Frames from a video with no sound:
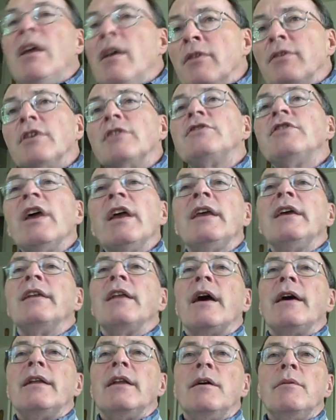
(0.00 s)
The second
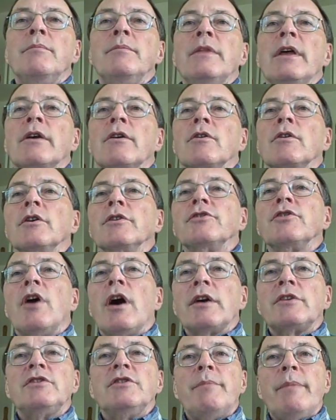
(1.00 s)
item that Earl
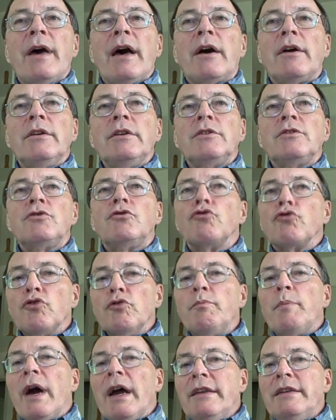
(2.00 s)
talks about is
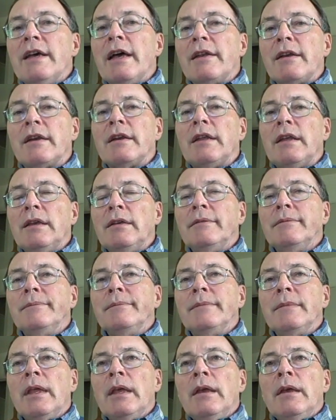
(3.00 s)
group identity.
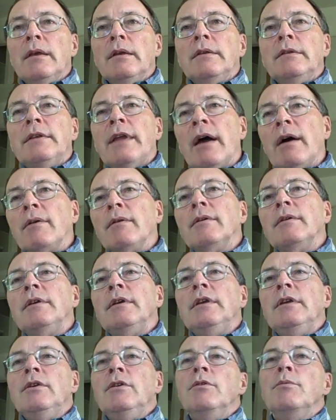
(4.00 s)
Now,
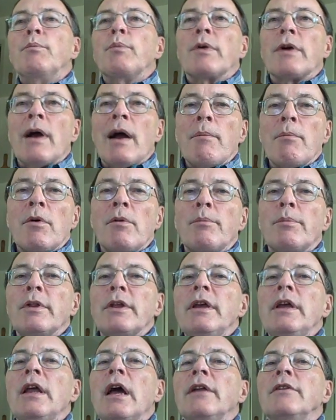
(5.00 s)
you
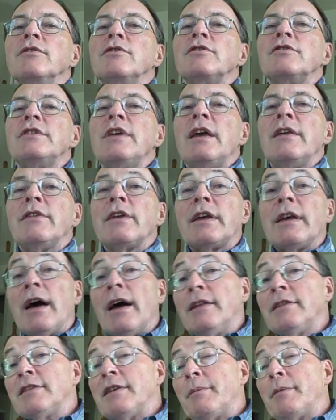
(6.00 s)
probably understand the
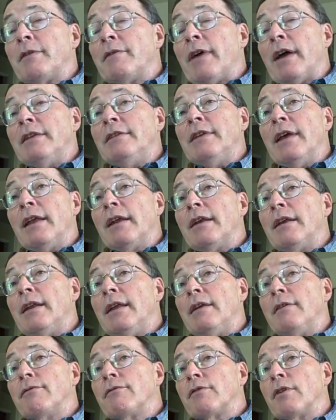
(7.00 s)
concept of
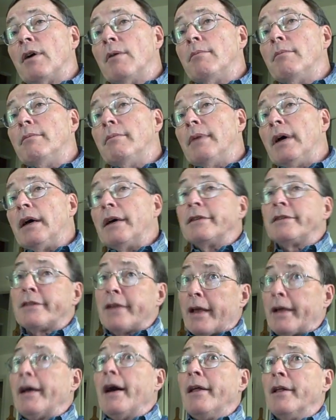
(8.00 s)
identity from
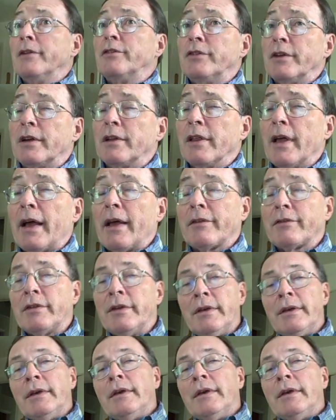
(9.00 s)
psychology class.